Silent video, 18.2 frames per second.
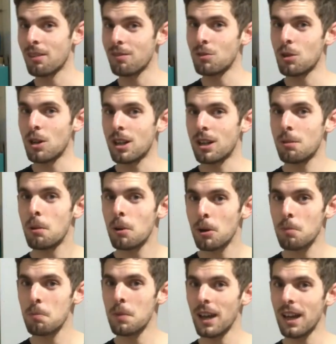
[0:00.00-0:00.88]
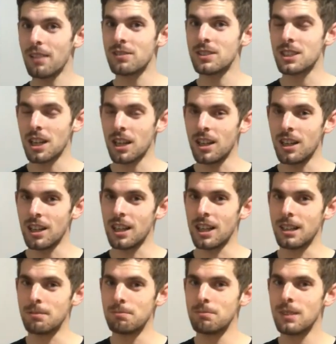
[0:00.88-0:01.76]
feel like I'm on a bit of a
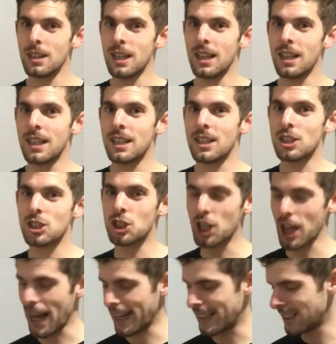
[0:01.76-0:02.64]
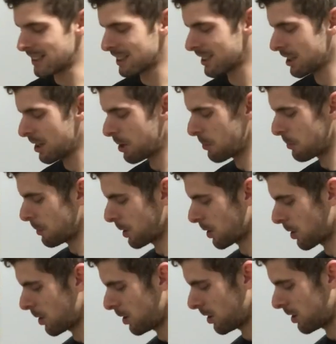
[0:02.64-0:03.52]
time chase
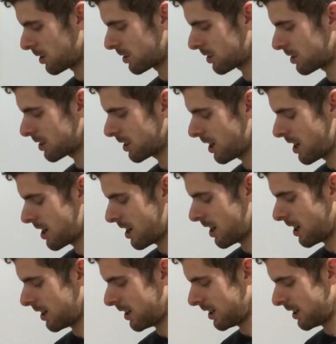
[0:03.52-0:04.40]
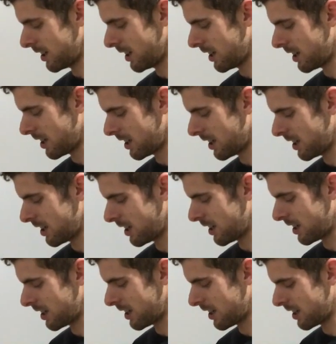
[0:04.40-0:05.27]
because I
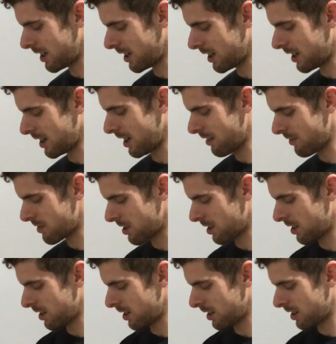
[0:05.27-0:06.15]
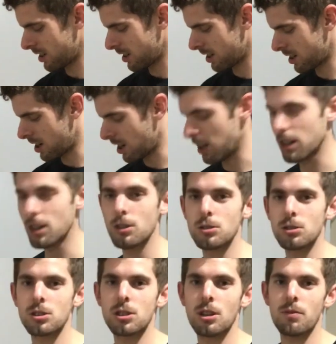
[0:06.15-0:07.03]
have to cut
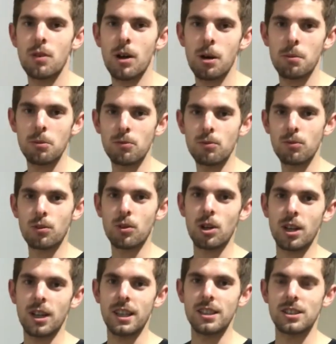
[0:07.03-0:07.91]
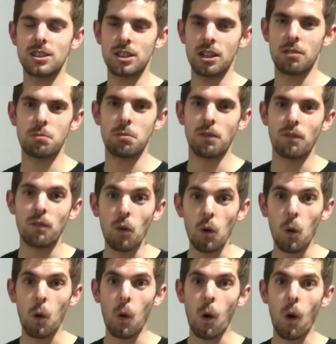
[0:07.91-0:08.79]
loads of stuff up and fry it and stuff
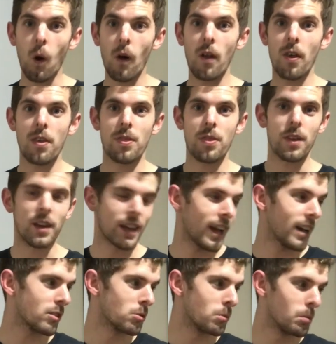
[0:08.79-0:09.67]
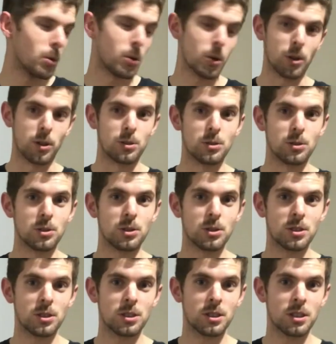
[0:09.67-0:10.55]
before the kettle boils
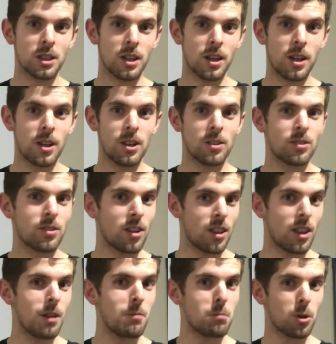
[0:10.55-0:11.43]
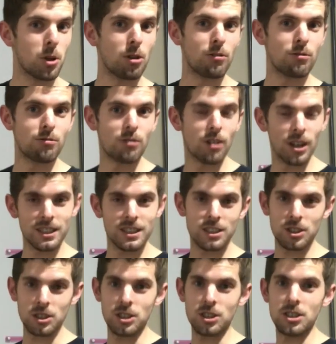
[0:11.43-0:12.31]
to then put the
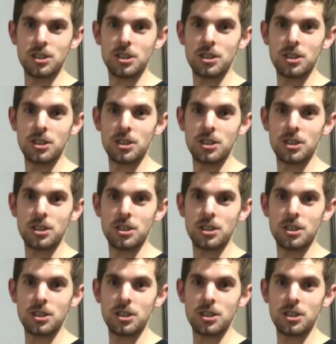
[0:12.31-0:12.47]
rice on.